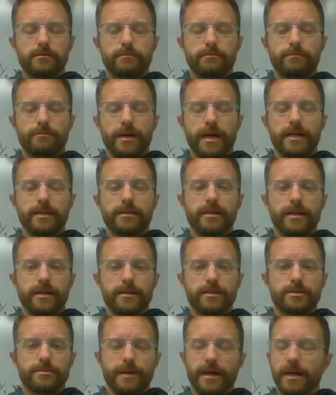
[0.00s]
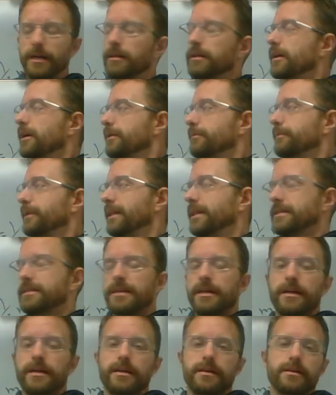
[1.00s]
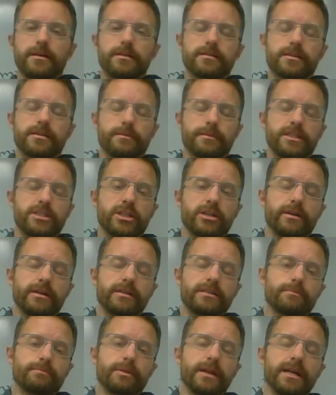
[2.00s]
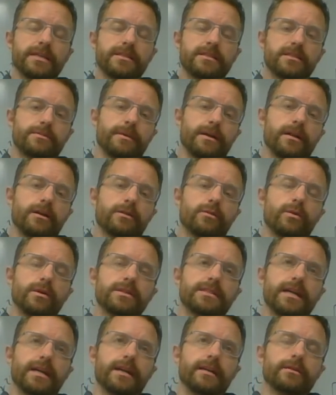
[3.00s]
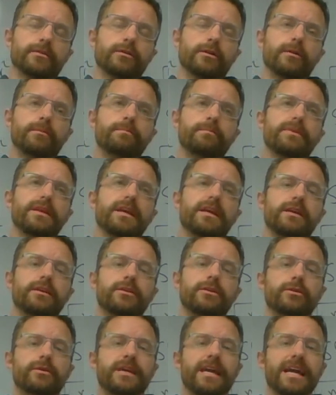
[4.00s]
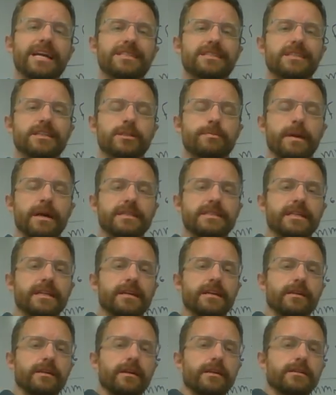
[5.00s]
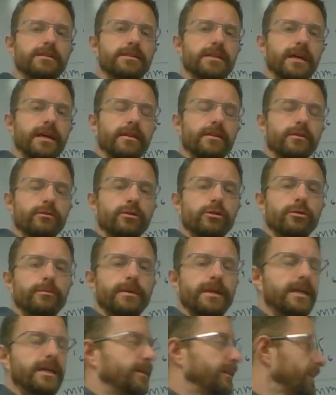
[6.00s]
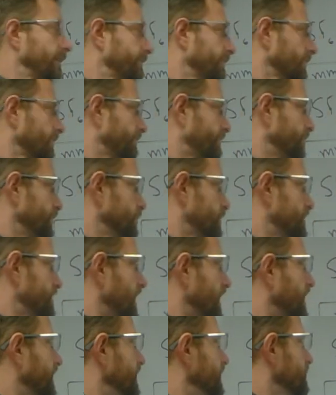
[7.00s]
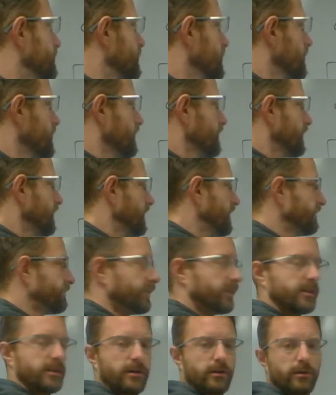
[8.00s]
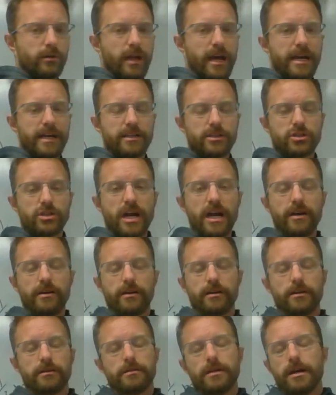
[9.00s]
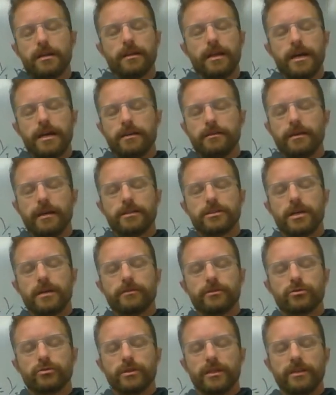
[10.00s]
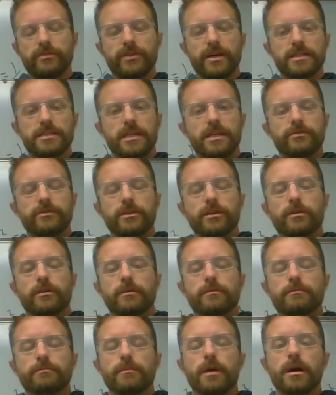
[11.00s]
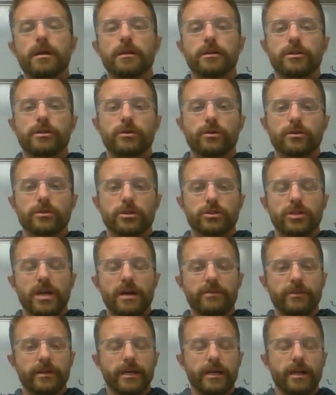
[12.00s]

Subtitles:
bad kind of smell. But let's say somebody generates a pleasant smell on one side of the room. You can't expect to get on the other side of the room in even a few seconds, even though light travels really fast, even though the molecules are traveling at